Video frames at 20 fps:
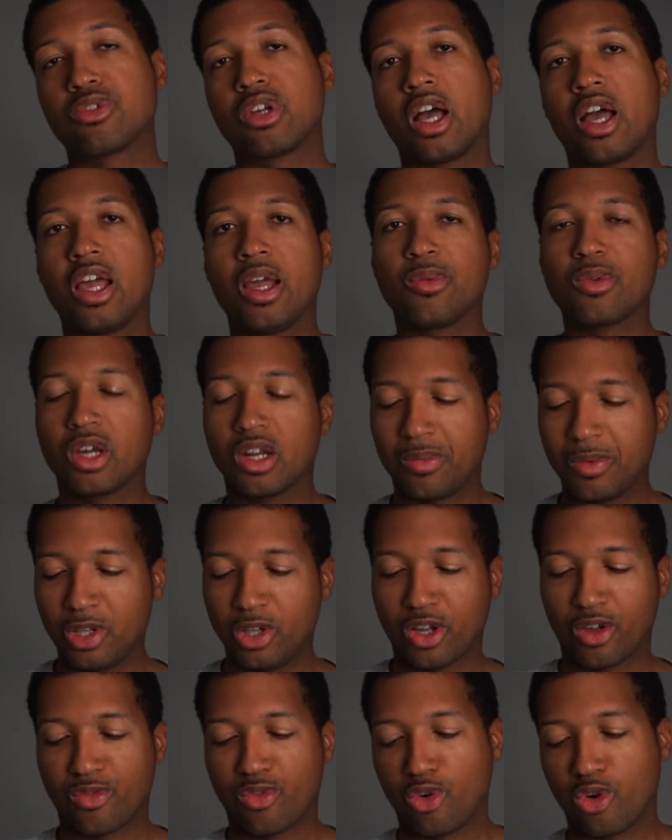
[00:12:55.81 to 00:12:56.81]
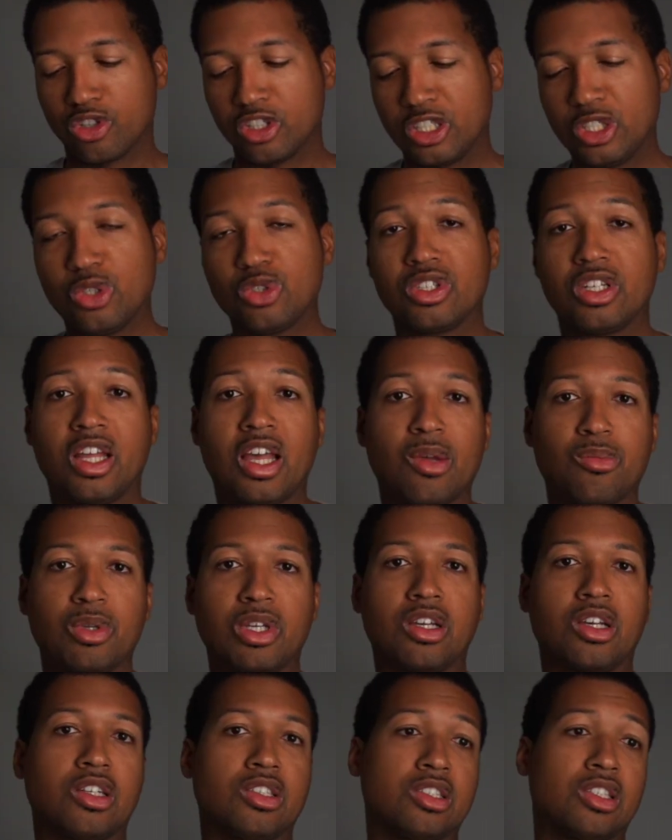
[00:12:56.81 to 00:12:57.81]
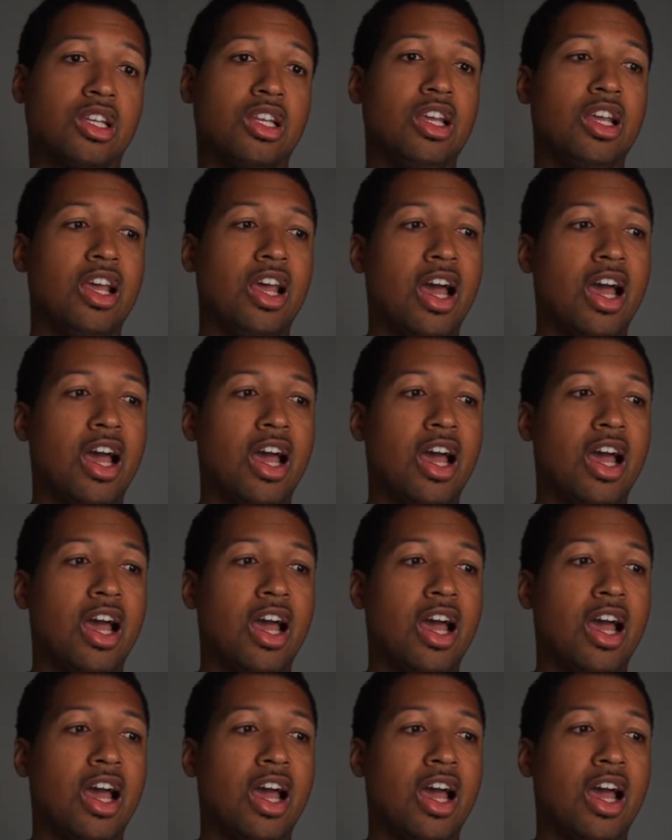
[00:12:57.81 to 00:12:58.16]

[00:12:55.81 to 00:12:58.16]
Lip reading: So I am going to be looking forward to using that because